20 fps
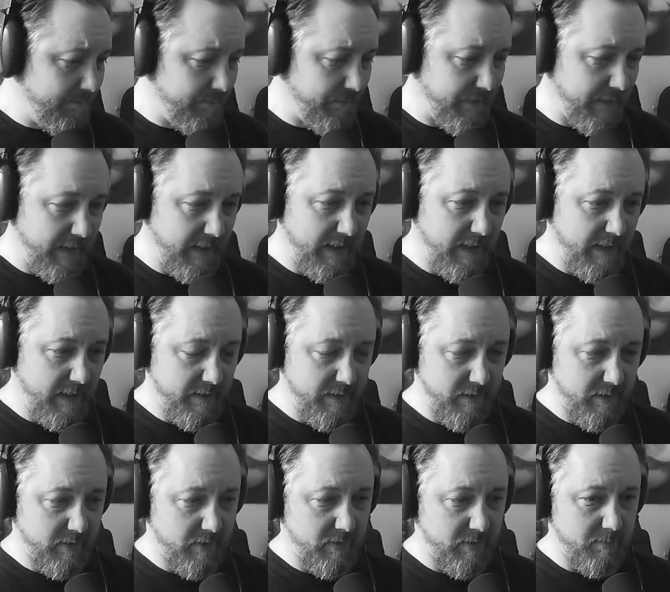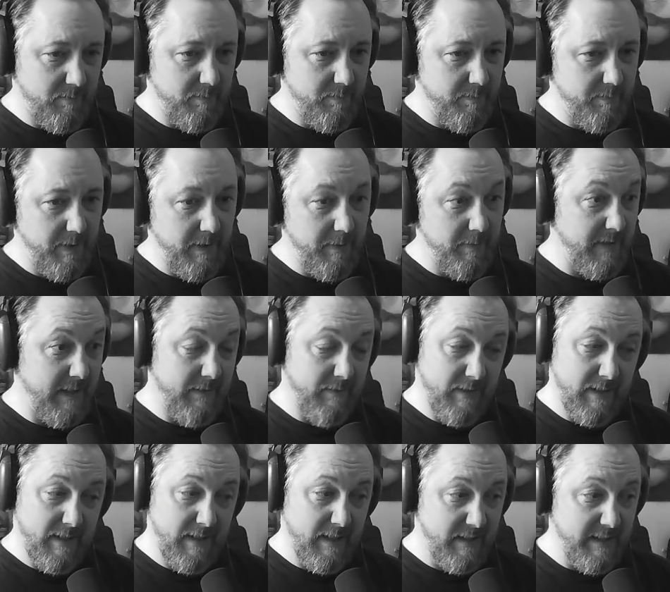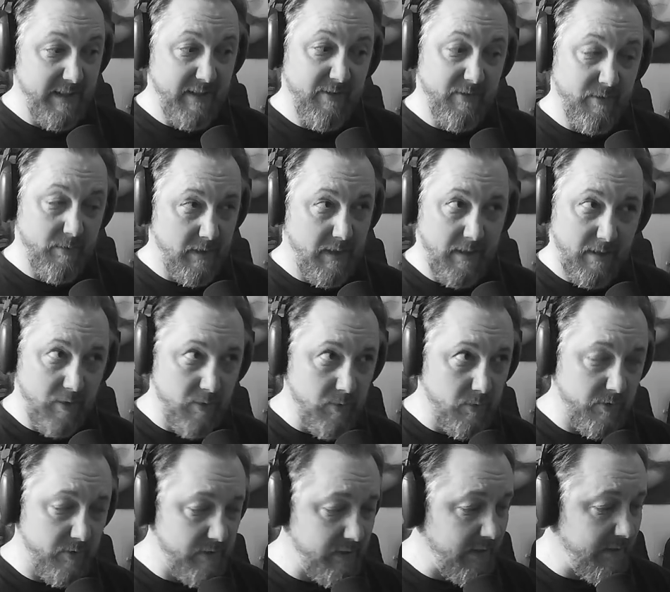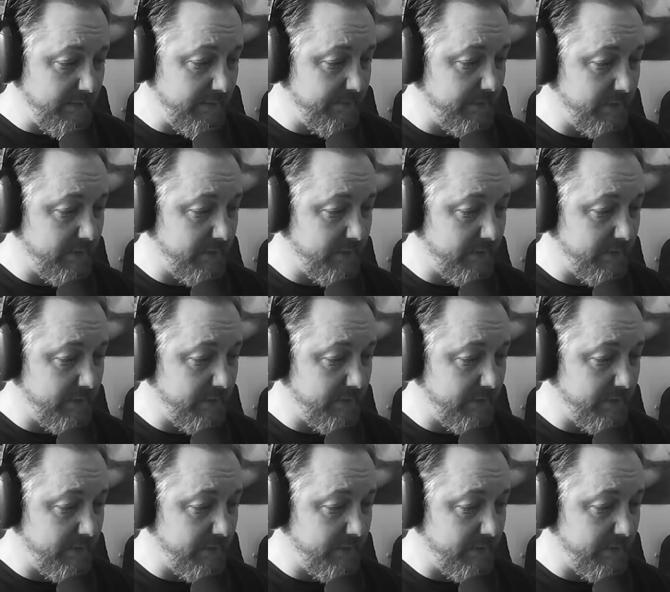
and there's some people that have a lot of links to a lot of cool stuff.